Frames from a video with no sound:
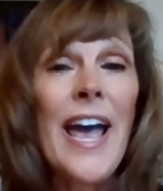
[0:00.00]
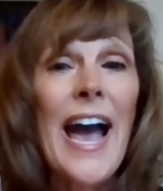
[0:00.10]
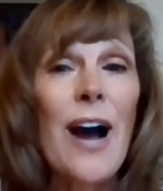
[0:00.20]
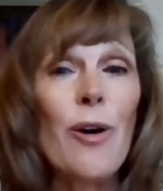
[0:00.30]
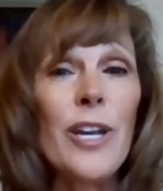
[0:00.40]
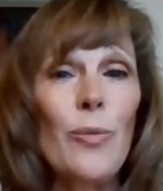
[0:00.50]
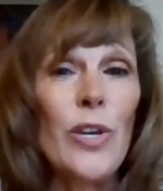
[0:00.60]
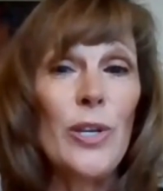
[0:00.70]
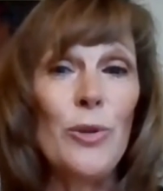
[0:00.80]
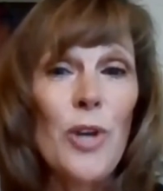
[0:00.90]
How can
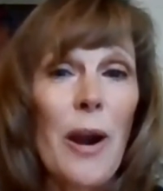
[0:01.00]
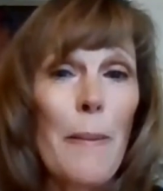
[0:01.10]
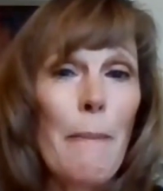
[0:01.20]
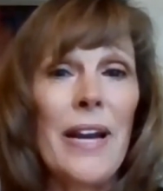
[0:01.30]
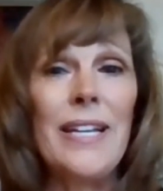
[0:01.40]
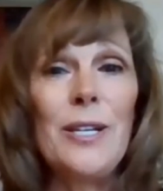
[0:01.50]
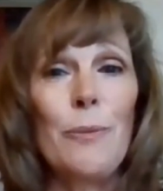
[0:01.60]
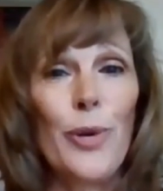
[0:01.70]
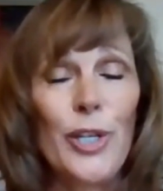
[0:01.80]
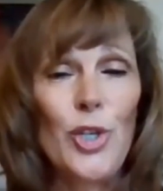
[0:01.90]
we use our money to
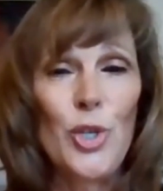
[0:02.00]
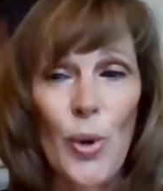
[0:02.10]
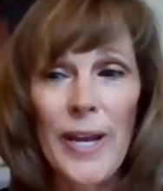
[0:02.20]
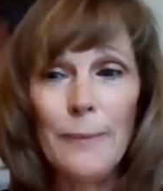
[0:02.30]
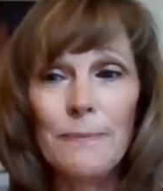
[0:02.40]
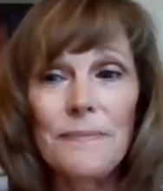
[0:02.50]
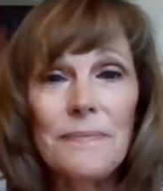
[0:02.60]
bring joy?